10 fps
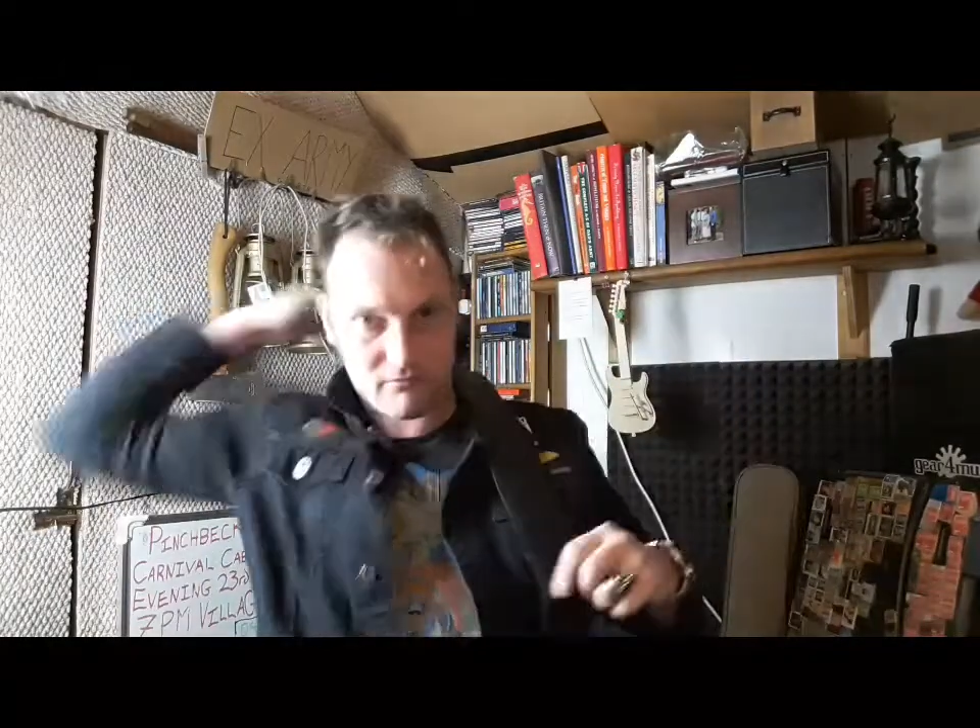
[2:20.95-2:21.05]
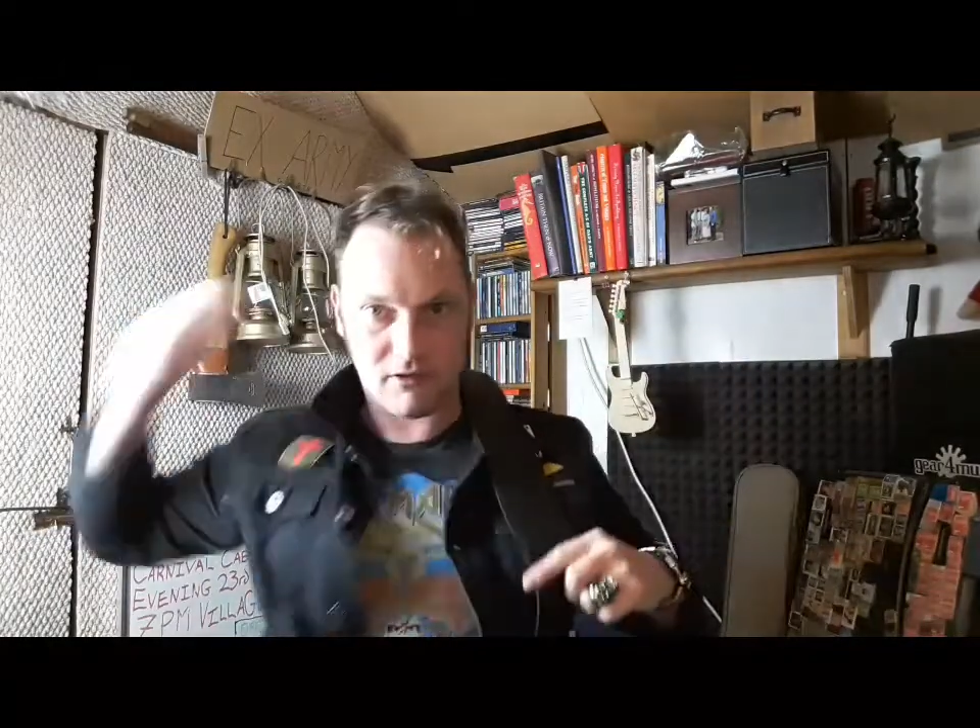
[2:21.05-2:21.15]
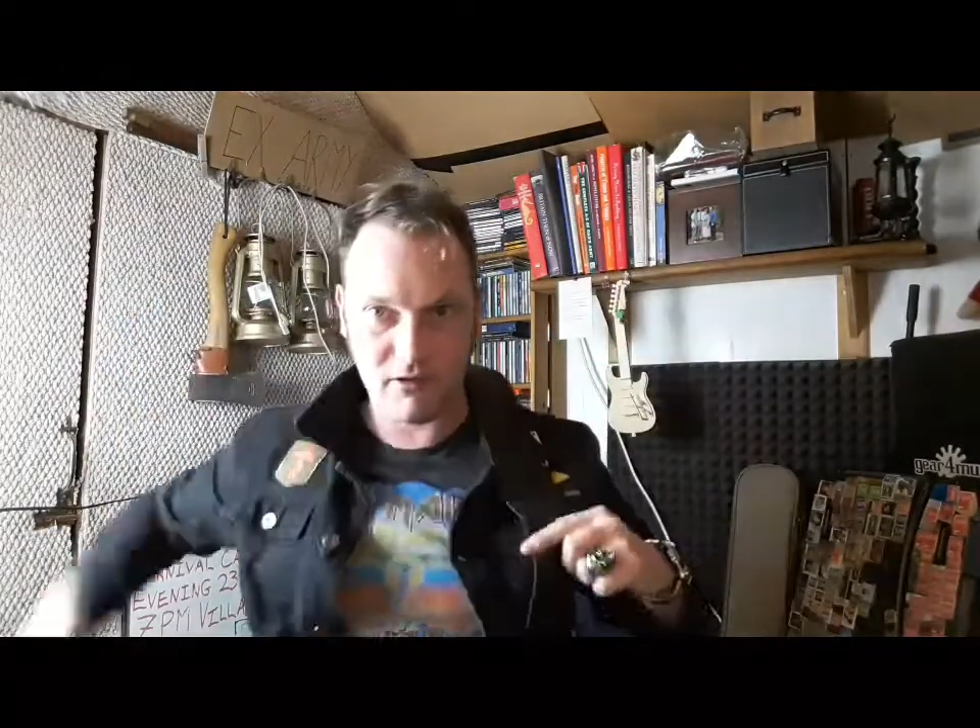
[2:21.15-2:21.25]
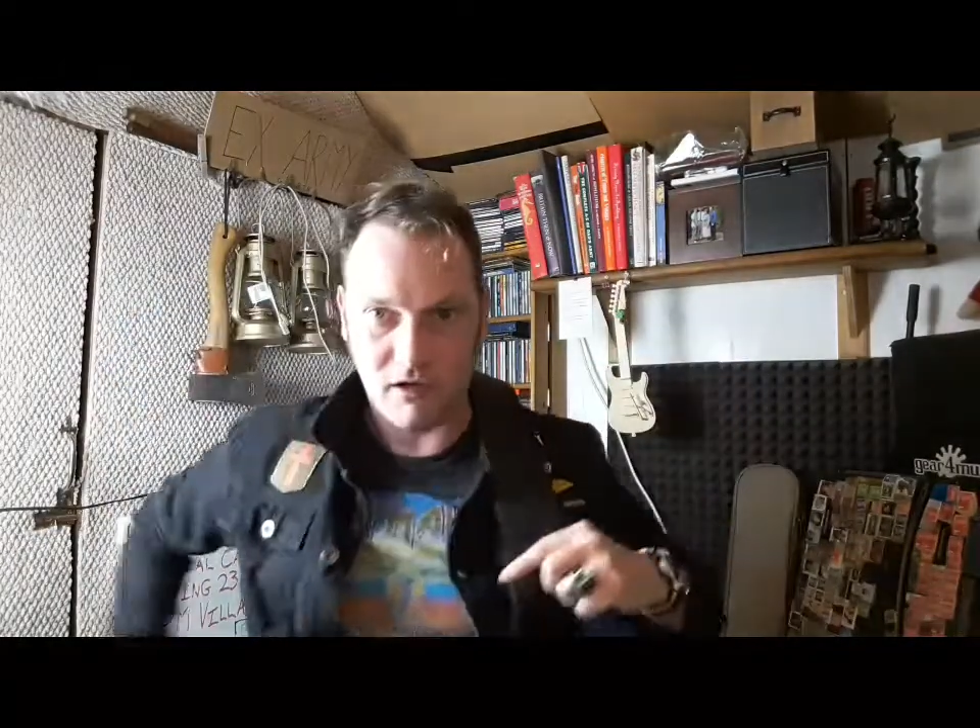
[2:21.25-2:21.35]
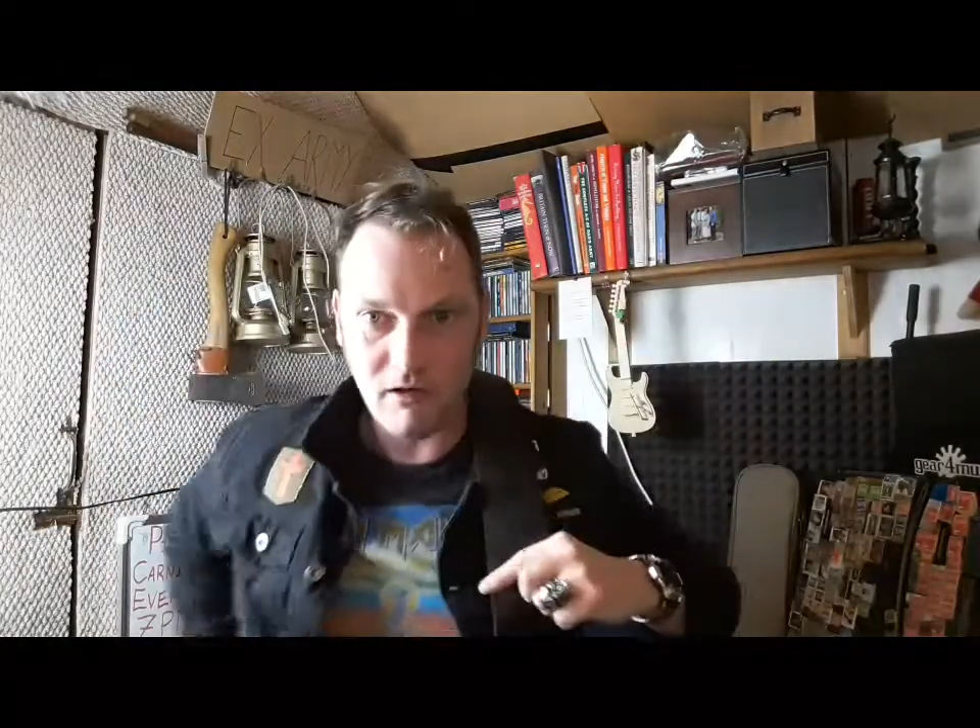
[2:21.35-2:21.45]

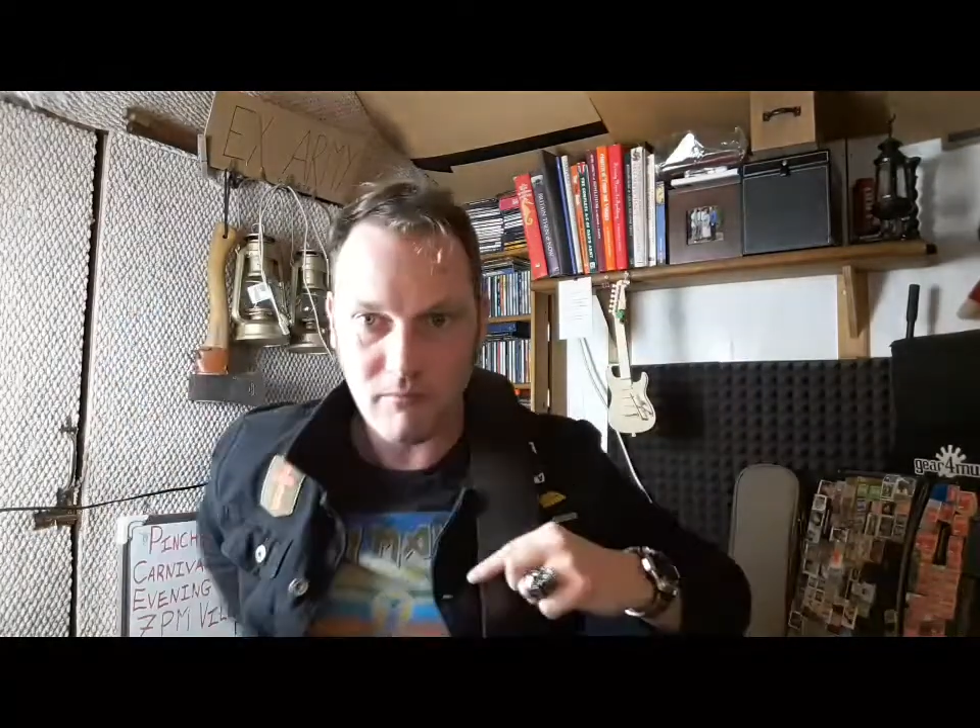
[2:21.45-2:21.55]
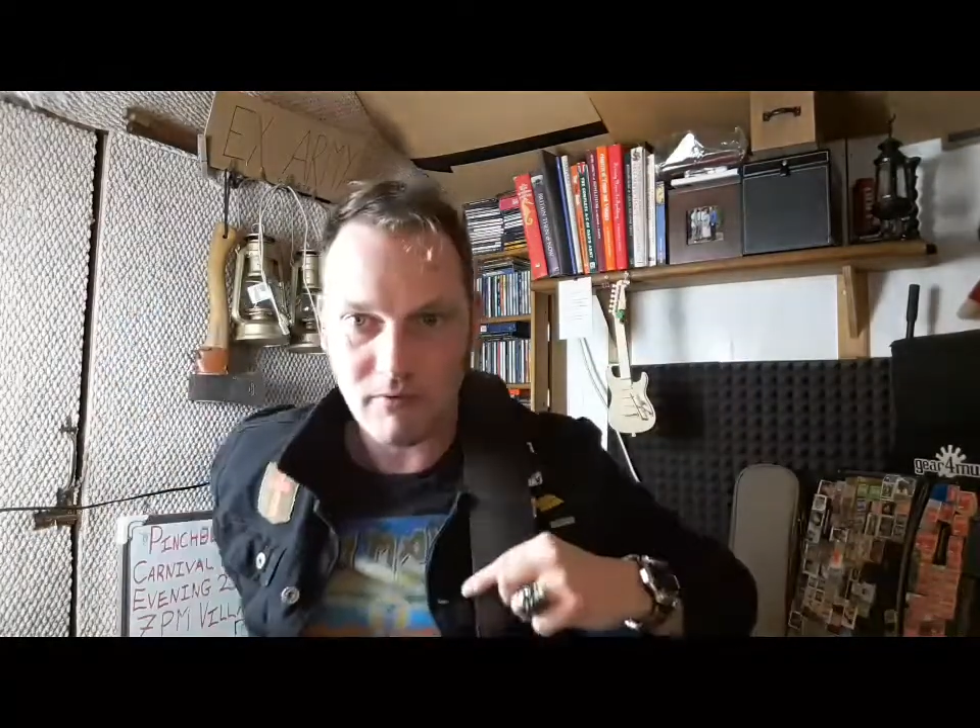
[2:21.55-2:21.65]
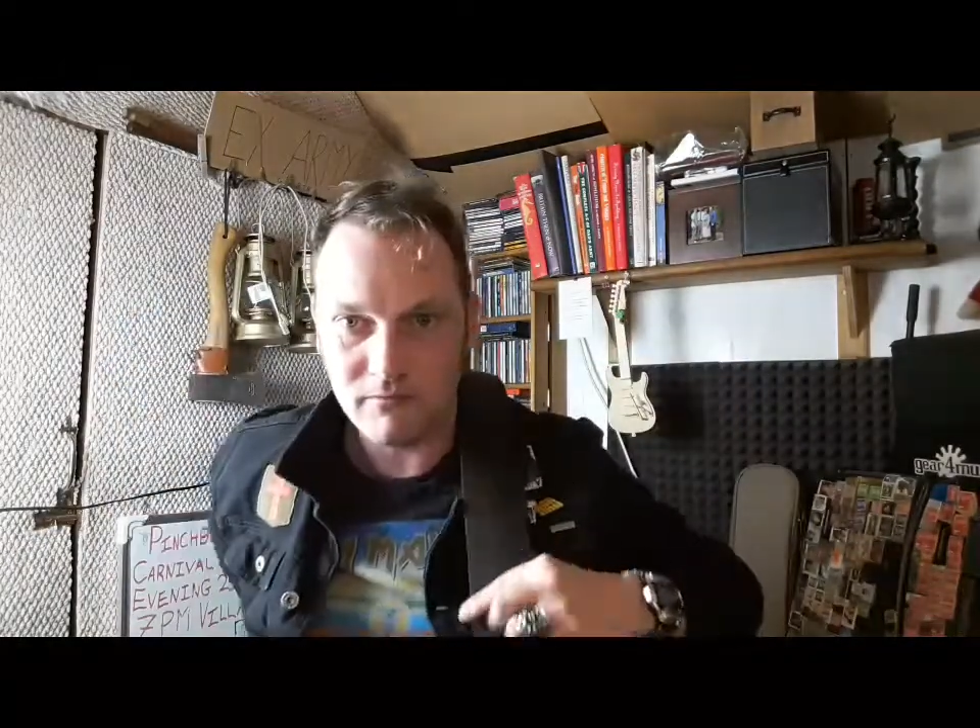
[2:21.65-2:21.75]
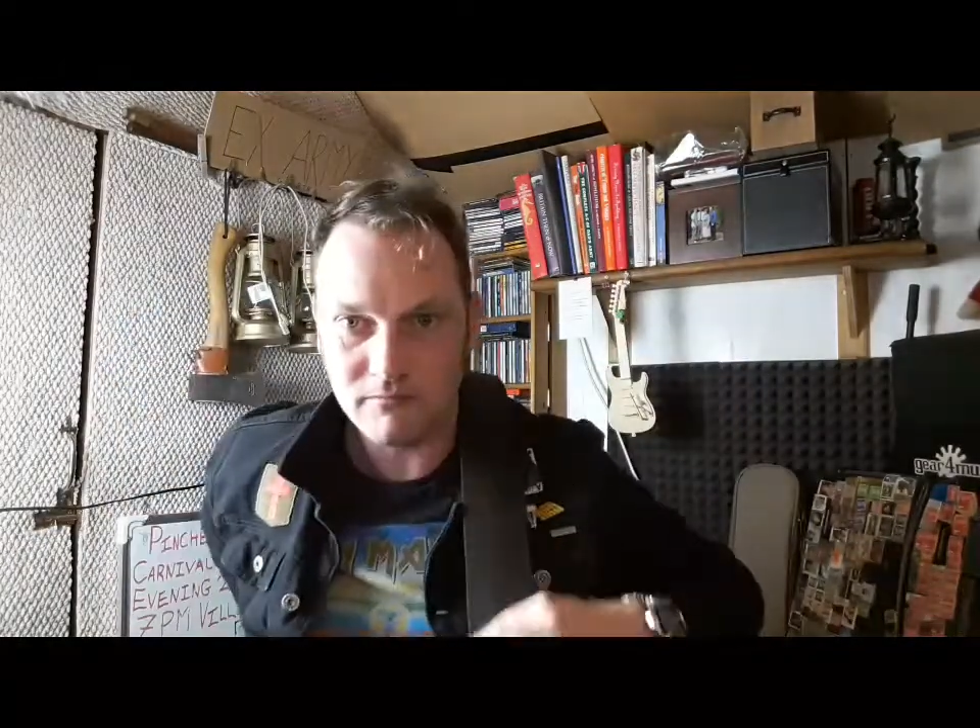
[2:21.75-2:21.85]
the top,